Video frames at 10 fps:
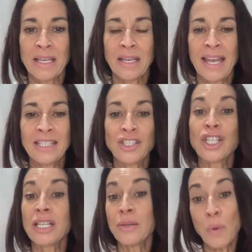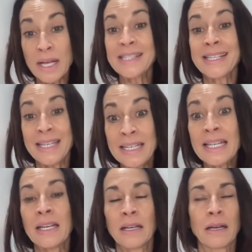And she was
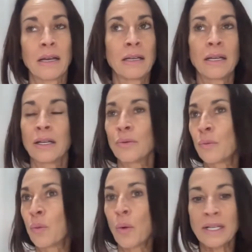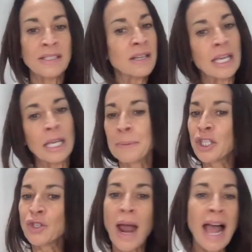eating, wasn't keeping
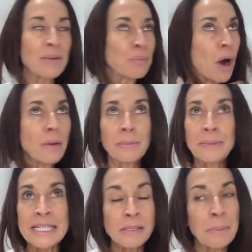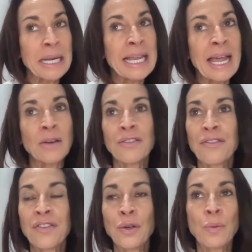track, probably spinning out
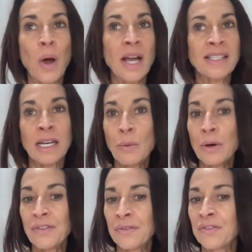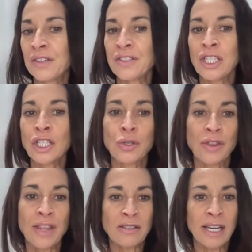food-wise anywhere from 15 to
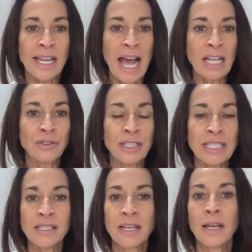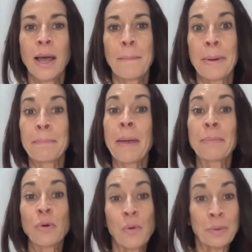2,000 calories. But
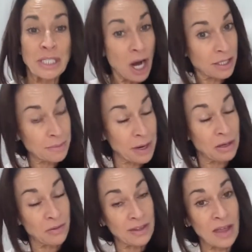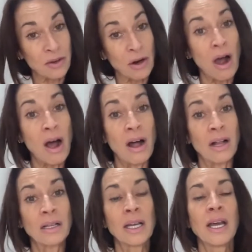remember when we talked about on the other
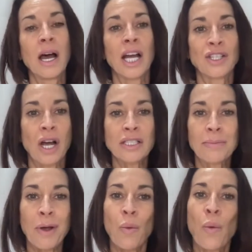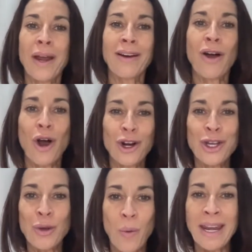call, I talked about where are
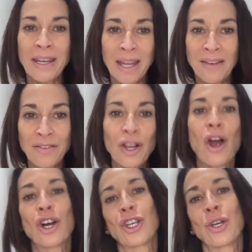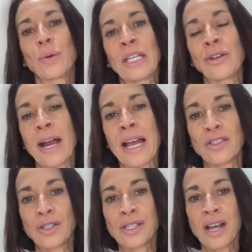you? What level are you in your
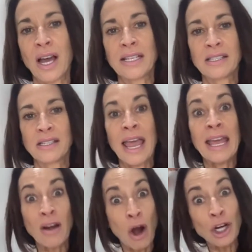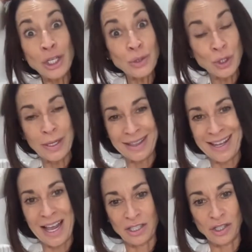exercise? And are you doing
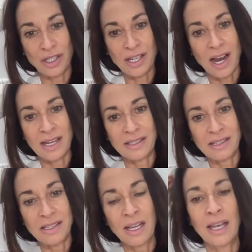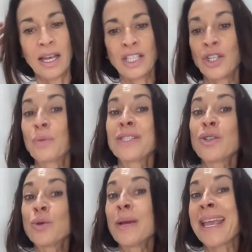the exercise? And she wasn't
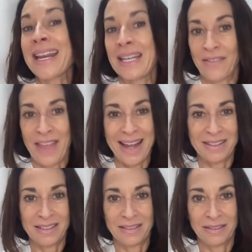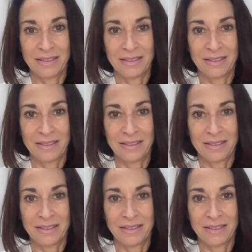doing any of that.